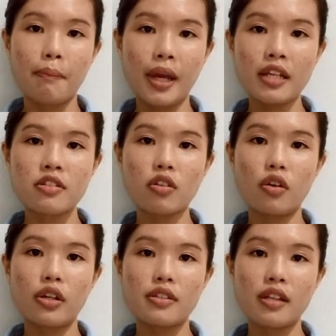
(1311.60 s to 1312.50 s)
Based
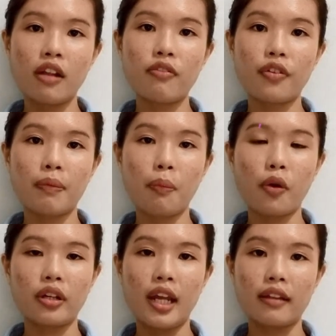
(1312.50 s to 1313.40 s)
on the
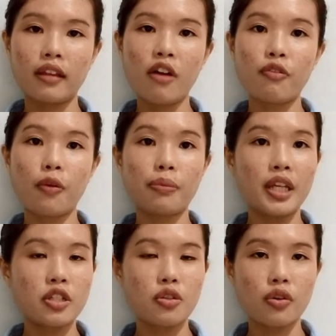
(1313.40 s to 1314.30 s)
self-report data from
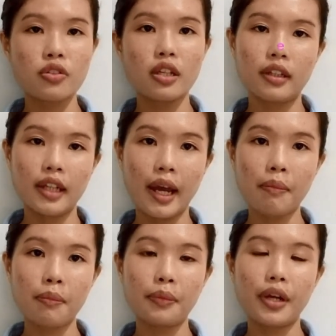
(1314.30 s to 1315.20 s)
teachers,
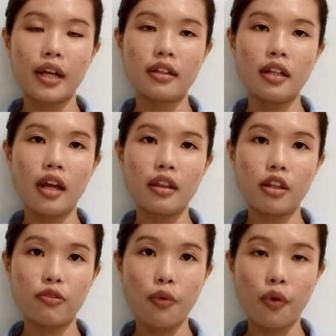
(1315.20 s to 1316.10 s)
Lam
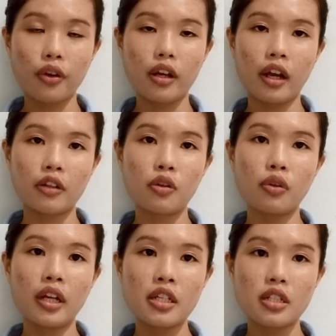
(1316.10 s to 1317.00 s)
1994
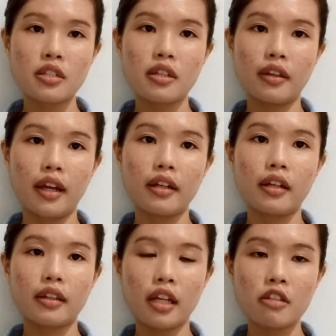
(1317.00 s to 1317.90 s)
acknowledges that
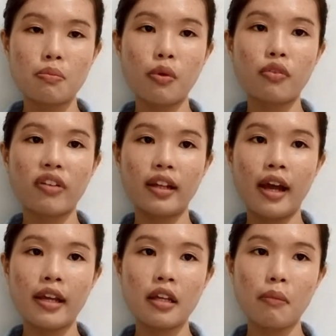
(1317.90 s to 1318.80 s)
a
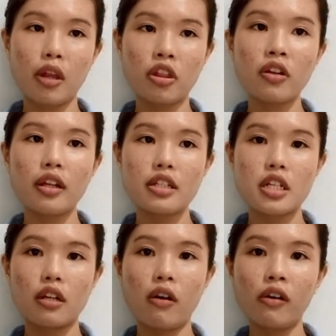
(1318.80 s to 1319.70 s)
textbook-reliant
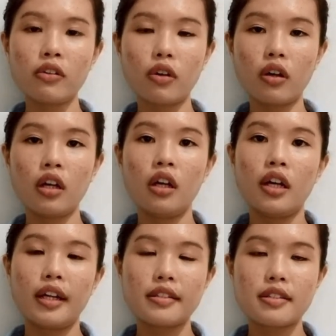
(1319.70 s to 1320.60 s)
methodology in Hong Kong
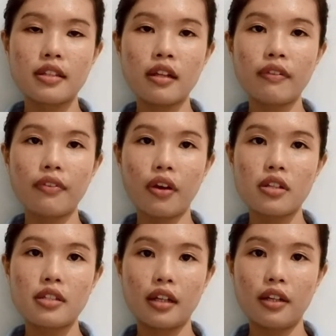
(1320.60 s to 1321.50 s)
is still
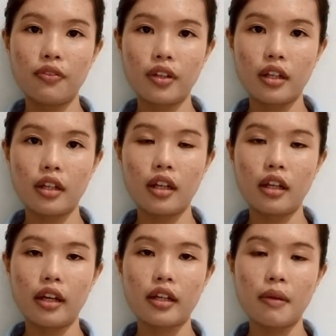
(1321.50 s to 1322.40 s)
very significant,
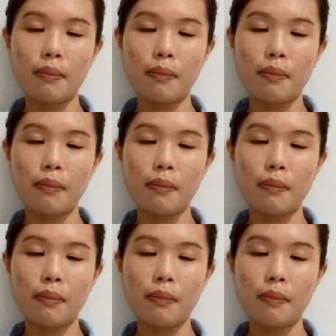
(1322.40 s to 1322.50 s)
like